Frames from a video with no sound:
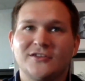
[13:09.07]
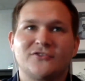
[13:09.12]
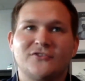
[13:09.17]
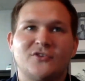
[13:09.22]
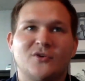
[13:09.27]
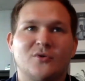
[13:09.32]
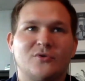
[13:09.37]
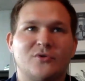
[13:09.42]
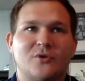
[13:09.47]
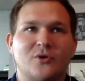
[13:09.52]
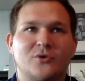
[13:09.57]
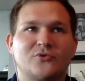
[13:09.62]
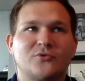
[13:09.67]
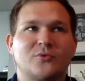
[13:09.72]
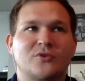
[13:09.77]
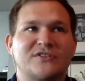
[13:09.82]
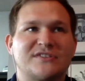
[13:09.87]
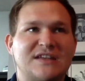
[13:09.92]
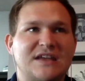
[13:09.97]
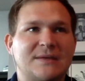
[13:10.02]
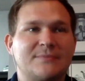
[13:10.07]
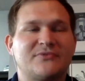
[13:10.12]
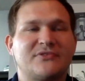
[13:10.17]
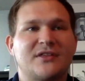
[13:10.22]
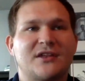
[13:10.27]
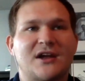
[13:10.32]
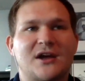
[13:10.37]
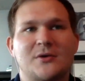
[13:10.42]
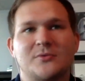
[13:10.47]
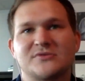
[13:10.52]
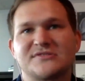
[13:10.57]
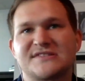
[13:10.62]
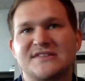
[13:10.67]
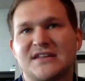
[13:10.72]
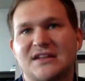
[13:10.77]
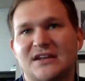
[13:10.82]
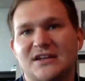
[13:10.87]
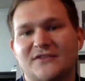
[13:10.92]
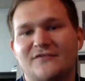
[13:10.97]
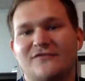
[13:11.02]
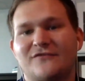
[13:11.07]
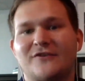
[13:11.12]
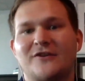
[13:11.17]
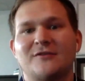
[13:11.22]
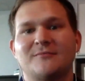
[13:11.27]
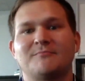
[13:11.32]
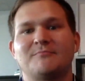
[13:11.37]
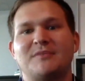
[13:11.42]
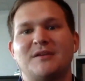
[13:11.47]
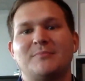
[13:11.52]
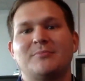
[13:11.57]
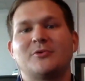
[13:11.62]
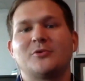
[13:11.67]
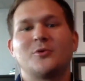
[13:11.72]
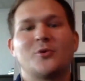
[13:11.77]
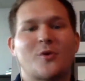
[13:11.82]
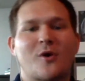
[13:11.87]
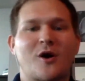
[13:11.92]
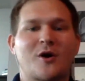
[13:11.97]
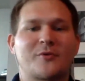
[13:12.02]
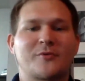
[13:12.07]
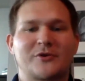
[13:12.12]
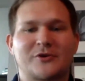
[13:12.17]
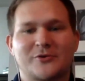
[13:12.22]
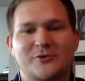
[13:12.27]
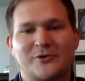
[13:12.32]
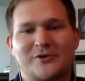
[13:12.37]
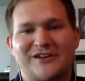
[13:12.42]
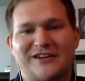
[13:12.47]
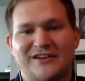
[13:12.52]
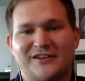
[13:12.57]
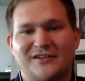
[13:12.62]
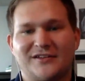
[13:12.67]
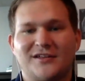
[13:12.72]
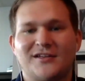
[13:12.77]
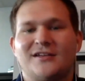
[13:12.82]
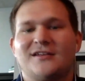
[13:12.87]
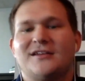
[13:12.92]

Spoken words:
So those were tips that I was getting from people who are recruiting,